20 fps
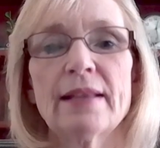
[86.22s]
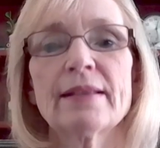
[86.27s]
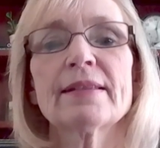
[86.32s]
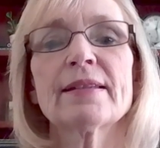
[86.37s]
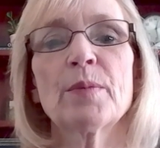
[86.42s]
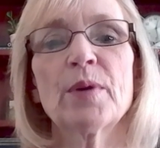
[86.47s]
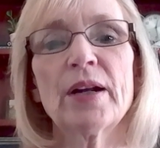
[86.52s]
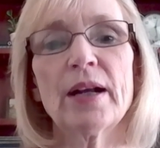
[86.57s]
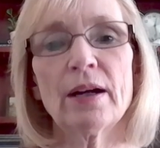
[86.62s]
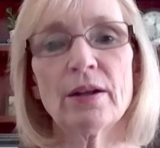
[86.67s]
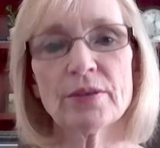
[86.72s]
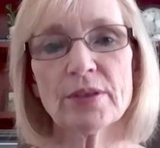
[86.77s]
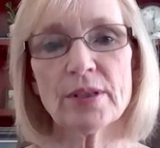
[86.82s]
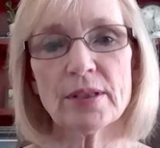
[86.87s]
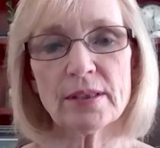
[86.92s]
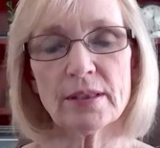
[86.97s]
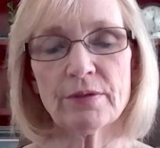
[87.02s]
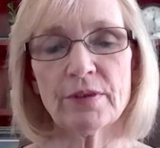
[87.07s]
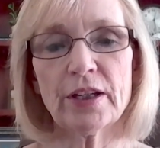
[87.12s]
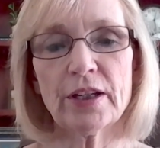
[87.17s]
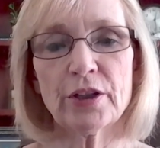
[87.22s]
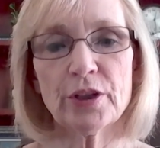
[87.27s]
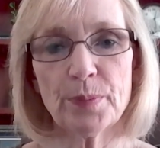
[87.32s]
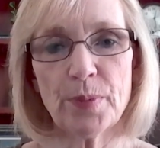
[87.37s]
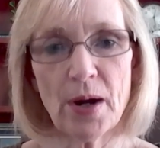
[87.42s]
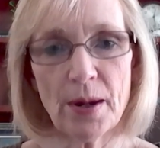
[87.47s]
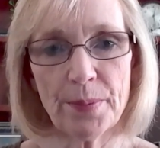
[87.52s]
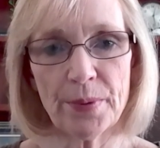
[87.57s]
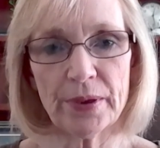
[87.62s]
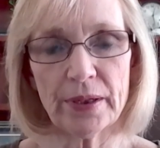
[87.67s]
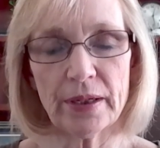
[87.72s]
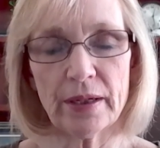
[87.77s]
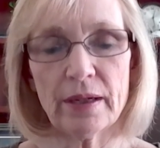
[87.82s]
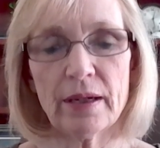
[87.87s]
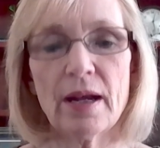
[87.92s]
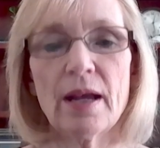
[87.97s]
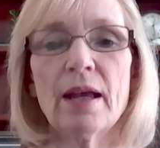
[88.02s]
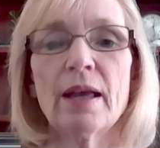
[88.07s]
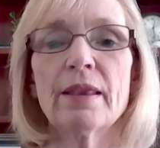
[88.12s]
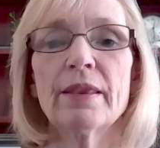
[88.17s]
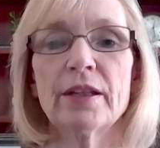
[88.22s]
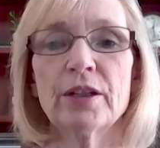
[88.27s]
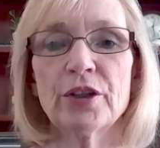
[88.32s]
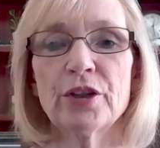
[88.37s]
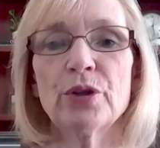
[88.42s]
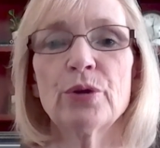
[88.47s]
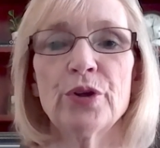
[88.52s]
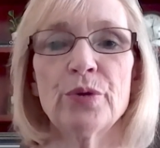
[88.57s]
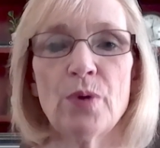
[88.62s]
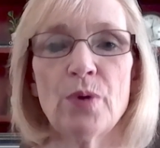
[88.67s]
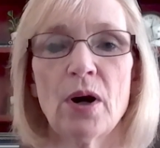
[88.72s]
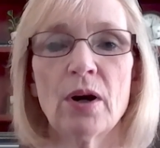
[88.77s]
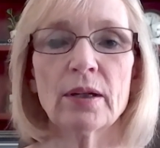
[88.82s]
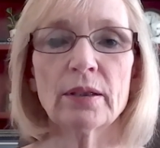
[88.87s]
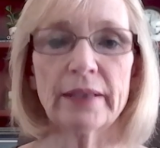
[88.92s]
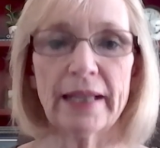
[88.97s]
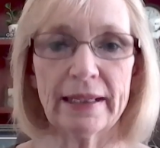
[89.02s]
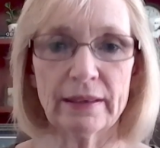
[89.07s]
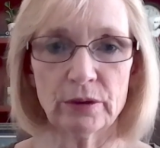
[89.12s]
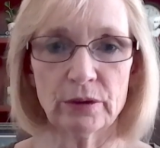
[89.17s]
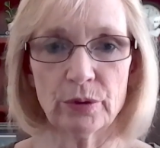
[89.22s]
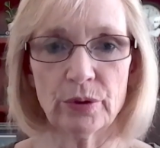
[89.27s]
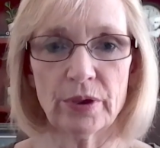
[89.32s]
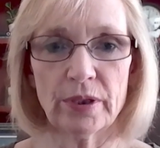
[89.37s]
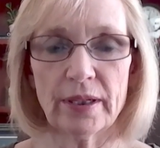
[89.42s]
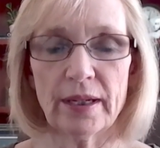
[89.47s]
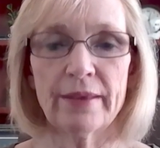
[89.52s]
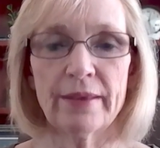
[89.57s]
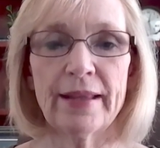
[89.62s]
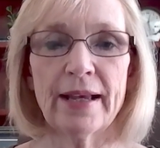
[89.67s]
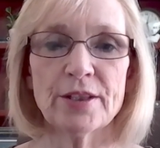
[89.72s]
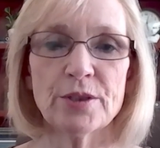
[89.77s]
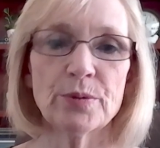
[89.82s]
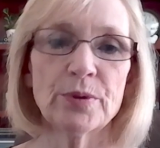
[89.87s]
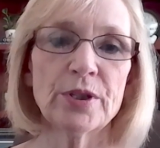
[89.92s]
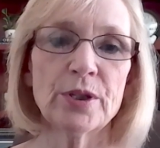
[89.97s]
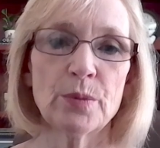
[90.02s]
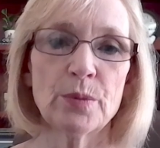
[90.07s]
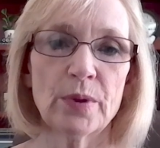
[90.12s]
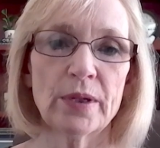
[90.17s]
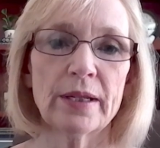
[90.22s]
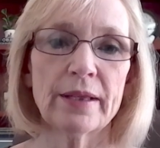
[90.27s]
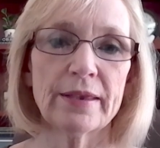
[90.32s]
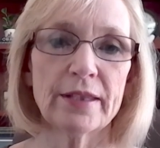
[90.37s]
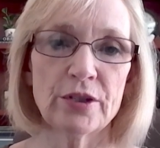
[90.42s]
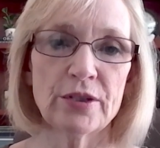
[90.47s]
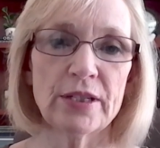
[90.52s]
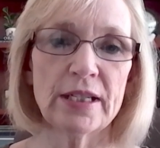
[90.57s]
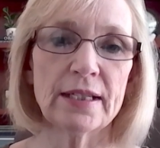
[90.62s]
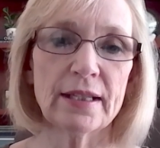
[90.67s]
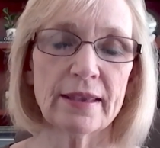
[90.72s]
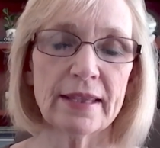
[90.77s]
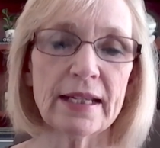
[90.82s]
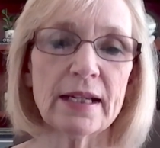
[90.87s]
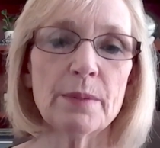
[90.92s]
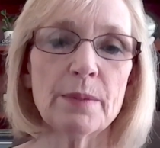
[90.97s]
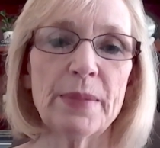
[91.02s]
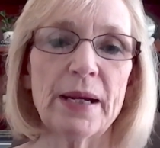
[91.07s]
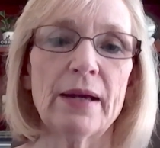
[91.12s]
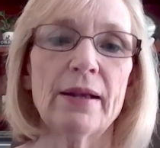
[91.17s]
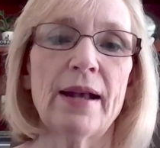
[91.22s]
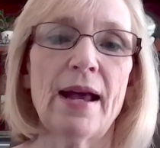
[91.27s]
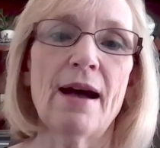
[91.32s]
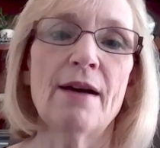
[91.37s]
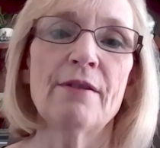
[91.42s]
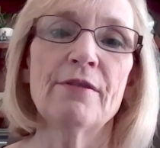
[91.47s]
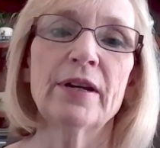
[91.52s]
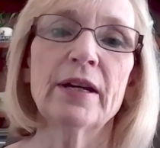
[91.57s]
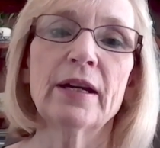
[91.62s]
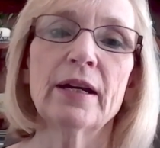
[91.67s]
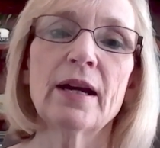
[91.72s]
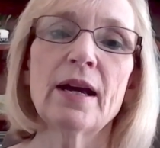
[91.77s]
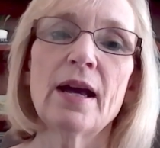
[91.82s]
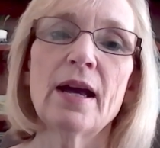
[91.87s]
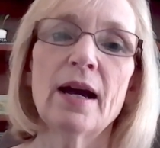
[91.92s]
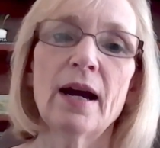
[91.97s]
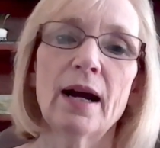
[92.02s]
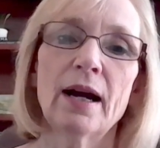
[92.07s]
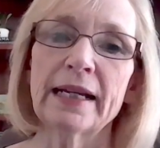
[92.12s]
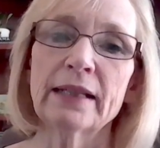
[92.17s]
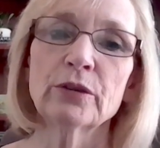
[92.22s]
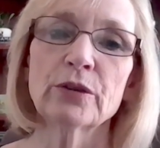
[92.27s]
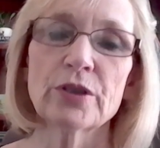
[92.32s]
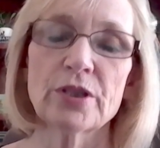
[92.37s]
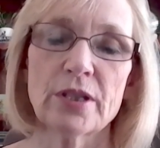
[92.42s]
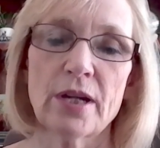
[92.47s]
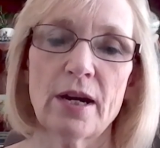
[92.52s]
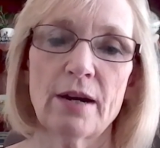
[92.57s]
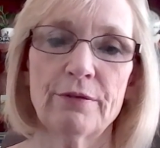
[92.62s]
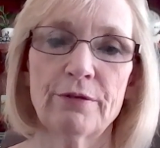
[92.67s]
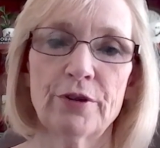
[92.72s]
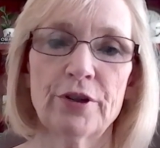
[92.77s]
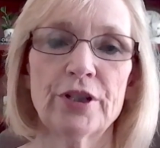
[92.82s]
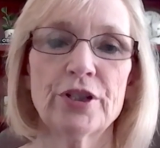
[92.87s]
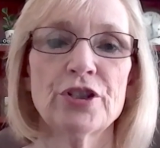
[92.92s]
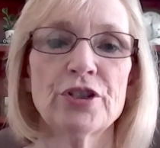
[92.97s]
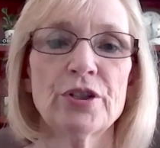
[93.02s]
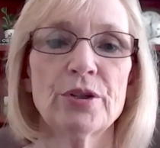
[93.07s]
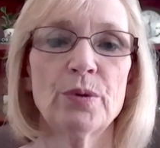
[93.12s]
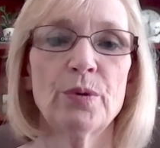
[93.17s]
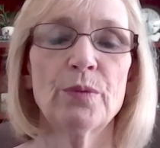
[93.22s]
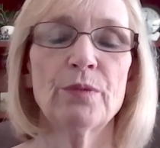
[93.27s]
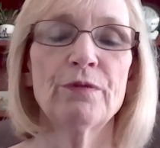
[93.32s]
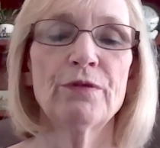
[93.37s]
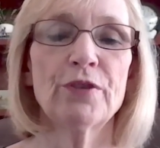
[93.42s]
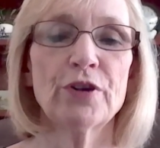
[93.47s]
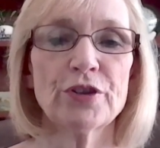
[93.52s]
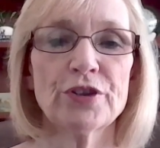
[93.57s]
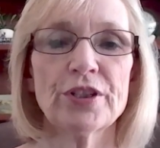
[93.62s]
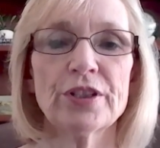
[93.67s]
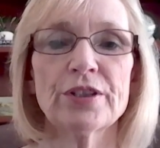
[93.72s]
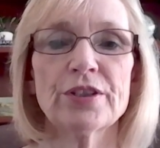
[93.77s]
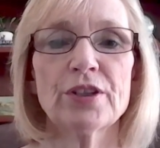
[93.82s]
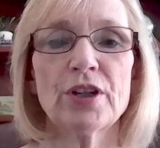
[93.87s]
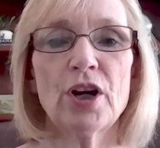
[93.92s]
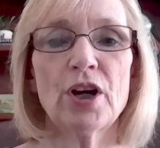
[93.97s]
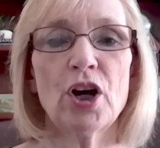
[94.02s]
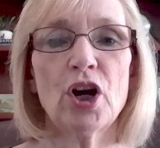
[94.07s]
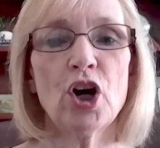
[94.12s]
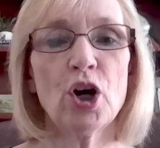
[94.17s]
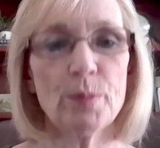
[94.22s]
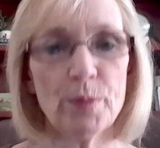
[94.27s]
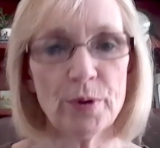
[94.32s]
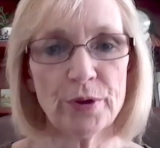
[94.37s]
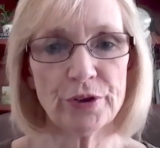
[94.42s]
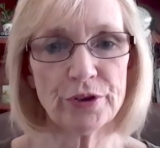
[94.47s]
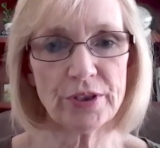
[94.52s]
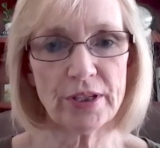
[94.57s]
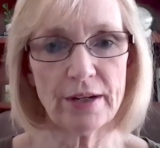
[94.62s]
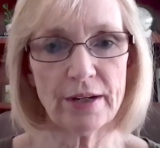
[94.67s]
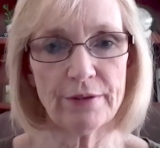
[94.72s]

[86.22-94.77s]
and someone else is living in your property, then you are a landlord. And that's when you need to think about having landlord's coverage versus homeowner's